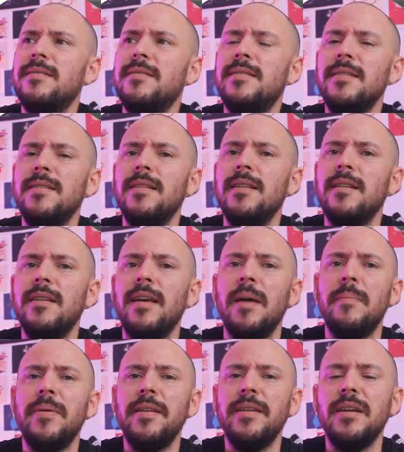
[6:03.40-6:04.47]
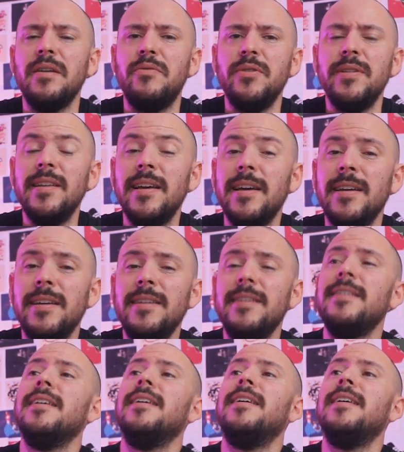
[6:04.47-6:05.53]
still happening every
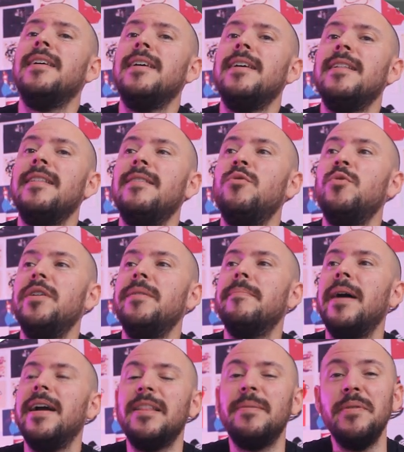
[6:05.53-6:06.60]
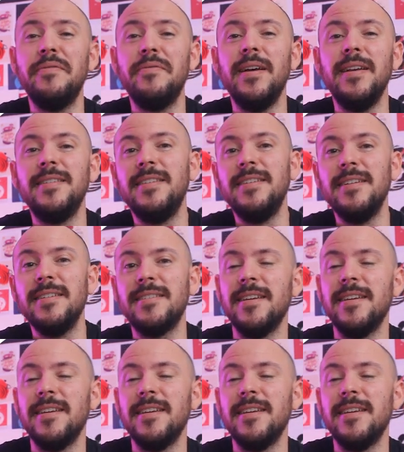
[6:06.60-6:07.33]
day and we might be facing a